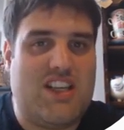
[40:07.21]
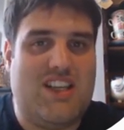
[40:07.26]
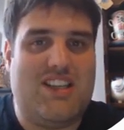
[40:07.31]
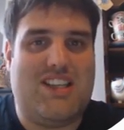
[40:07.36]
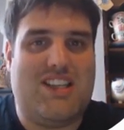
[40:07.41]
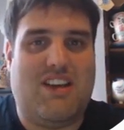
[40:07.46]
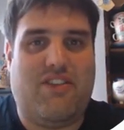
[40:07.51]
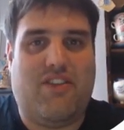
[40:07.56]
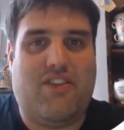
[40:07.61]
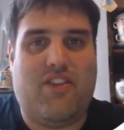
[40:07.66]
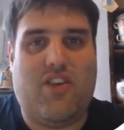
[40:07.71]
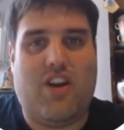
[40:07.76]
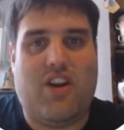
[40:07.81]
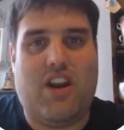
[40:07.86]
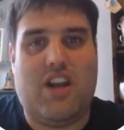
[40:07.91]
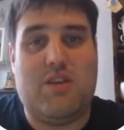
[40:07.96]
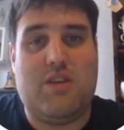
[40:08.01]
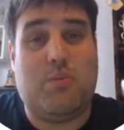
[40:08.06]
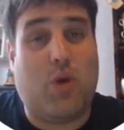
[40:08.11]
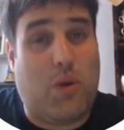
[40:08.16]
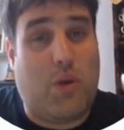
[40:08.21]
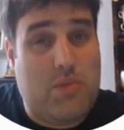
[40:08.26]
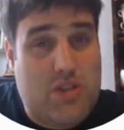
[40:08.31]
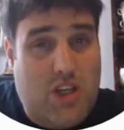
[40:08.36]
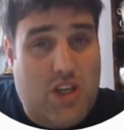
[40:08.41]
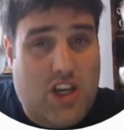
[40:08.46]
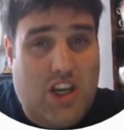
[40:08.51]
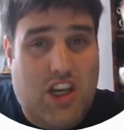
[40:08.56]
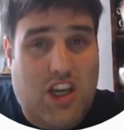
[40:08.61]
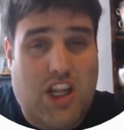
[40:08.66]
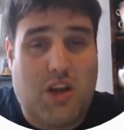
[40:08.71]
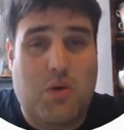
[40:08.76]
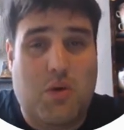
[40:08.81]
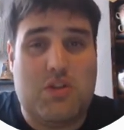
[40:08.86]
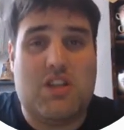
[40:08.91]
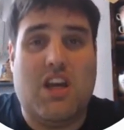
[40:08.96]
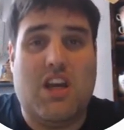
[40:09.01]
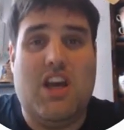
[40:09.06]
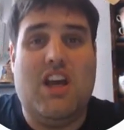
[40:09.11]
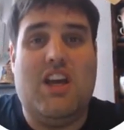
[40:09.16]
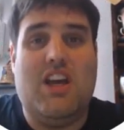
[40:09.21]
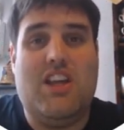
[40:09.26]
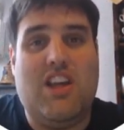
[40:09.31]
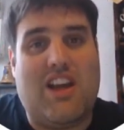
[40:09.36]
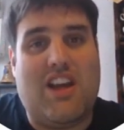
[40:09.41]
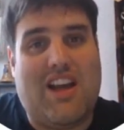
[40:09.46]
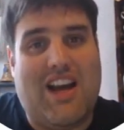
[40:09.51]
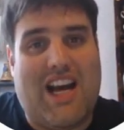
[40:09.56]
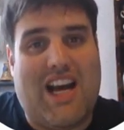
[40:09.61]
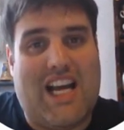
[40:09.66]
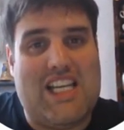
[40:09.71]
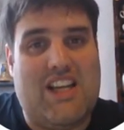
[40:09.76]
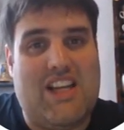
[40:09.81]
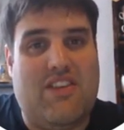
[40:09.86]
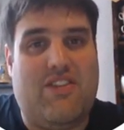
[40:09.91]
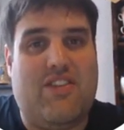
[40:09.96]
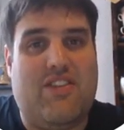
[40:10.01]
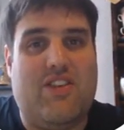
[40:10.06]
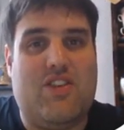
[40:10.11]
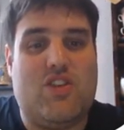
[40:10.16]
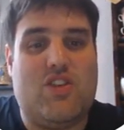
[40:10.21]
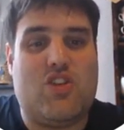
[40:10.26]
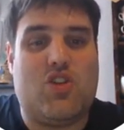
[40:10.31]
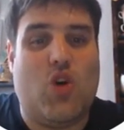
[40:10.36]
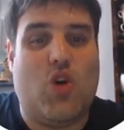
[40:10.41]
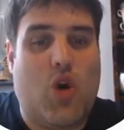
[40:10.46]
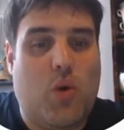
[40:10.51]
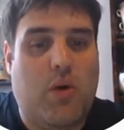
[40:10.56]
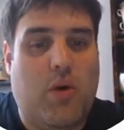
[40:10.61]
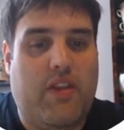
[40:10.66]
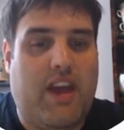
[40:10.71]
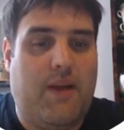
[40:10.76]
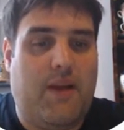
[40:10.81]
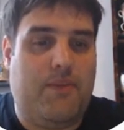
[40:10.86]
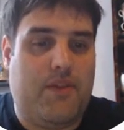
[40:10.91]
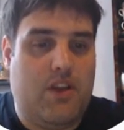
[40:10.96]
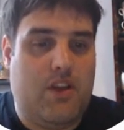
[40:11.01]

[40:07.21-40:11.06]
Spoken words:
different prompts you can use, you're kind of stuck with it,